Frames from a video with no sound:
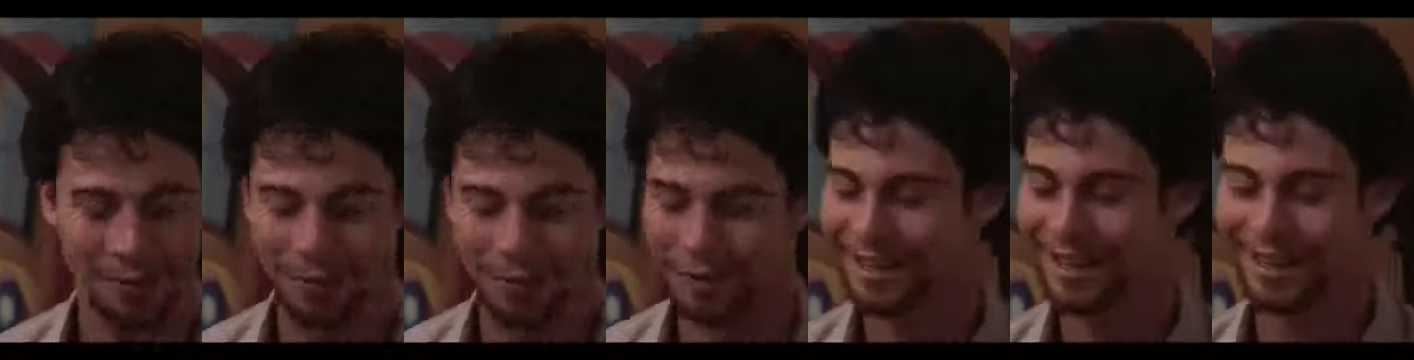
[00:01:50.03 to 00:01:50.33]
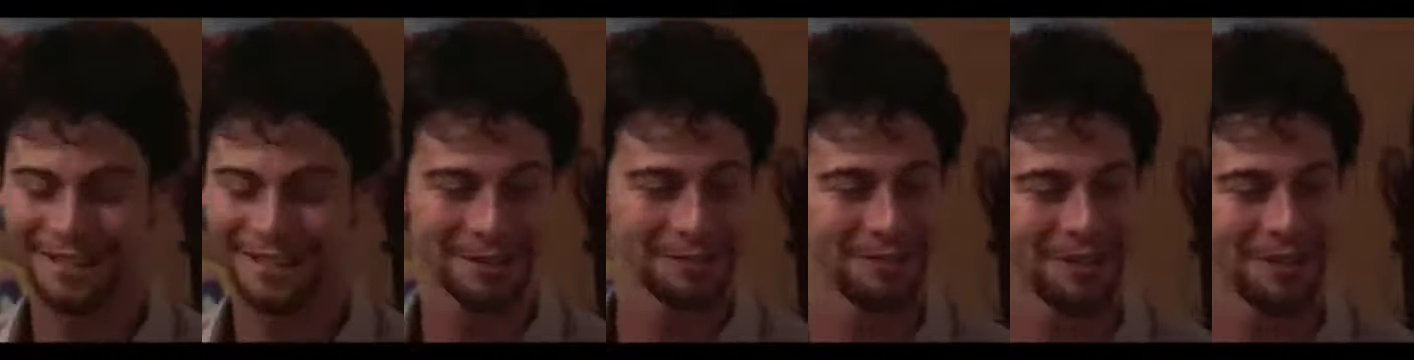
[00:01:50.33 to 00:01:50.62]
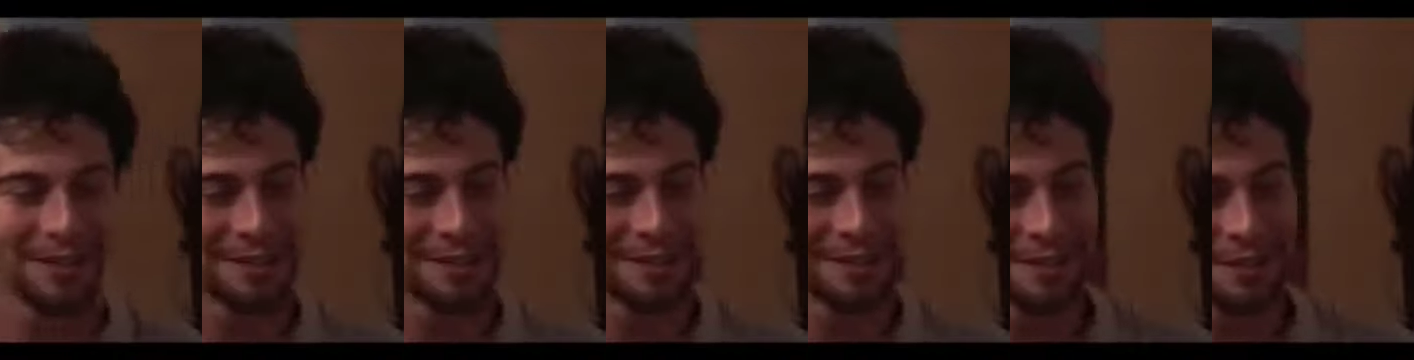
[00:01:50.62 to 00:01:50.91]
It's really nice to
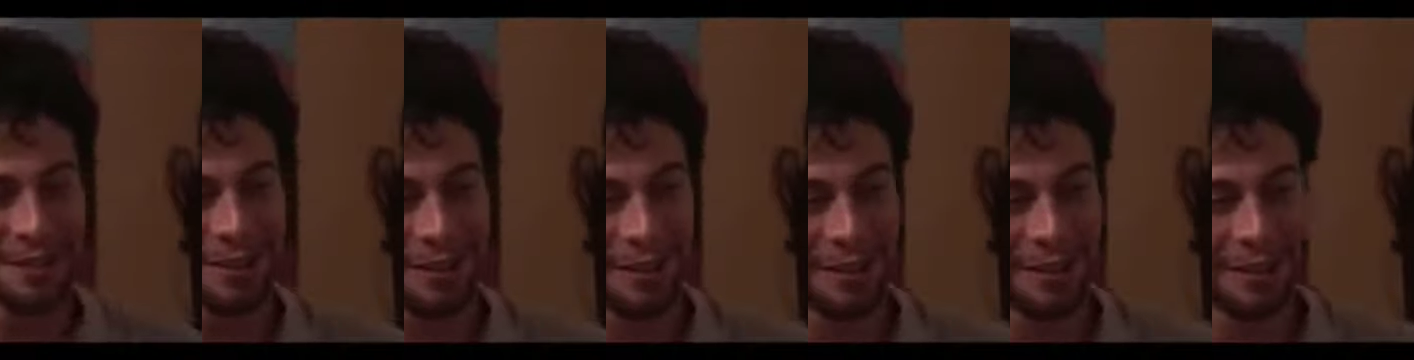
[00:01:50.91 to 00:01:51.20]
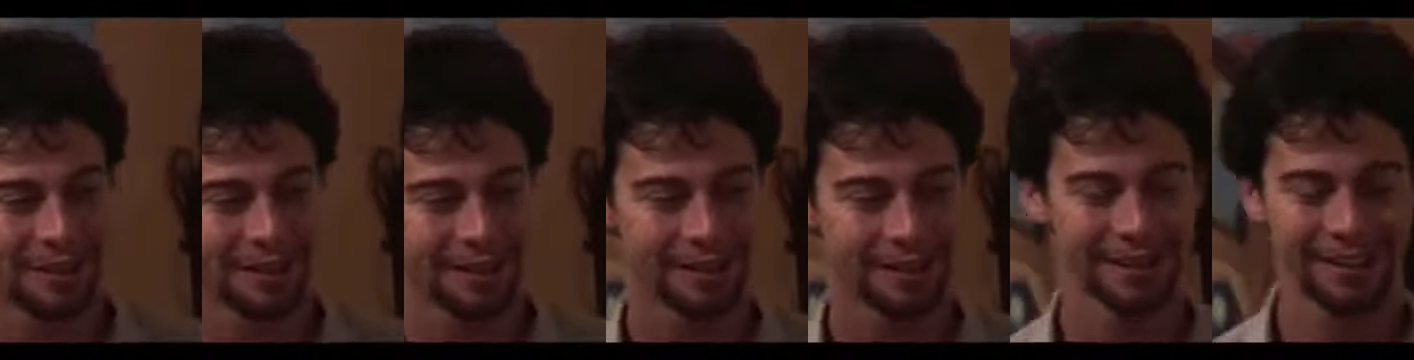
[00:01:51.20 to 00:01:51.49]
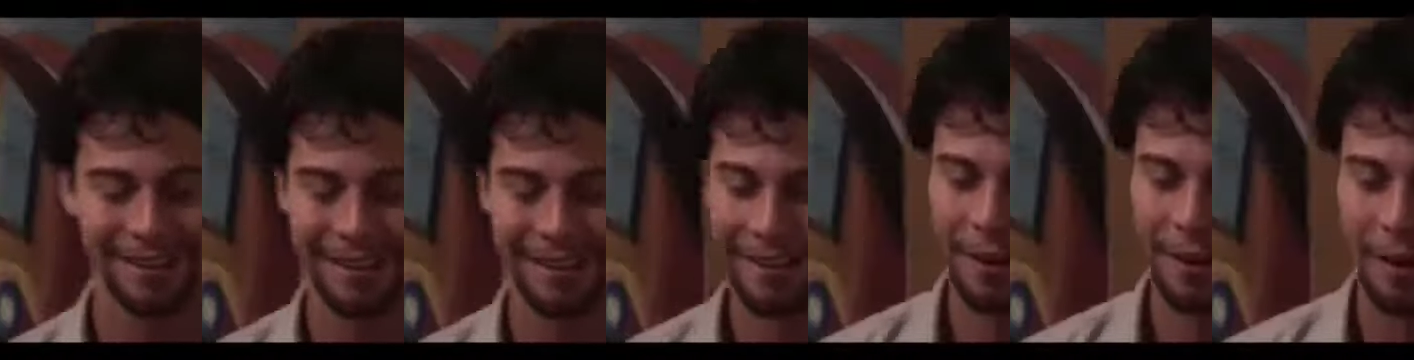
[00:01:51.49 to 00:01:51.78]
meet you, too.
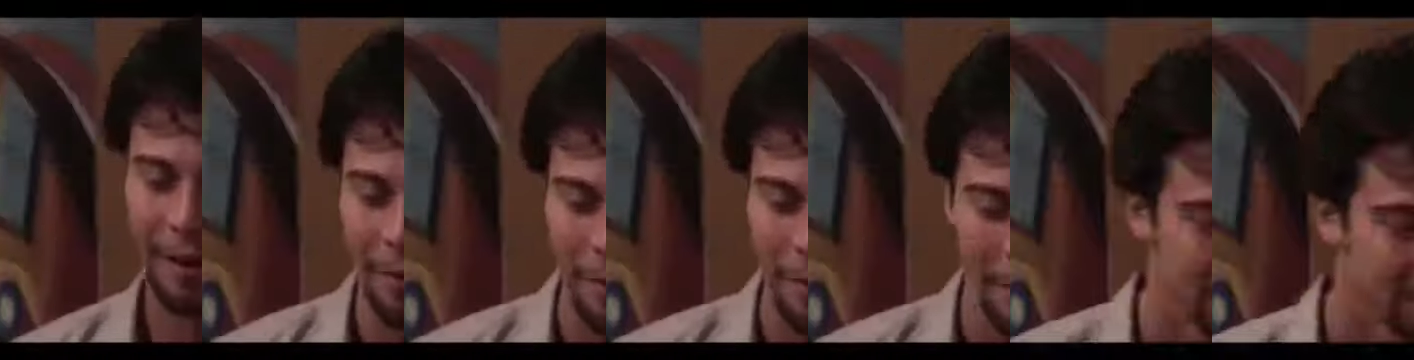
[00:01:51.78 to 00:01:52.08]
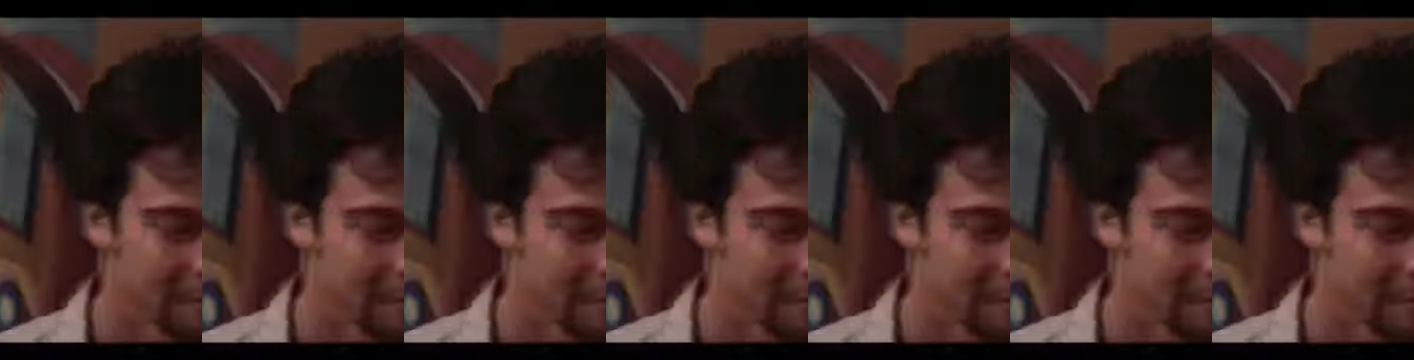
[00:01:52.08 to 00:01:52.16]
All right,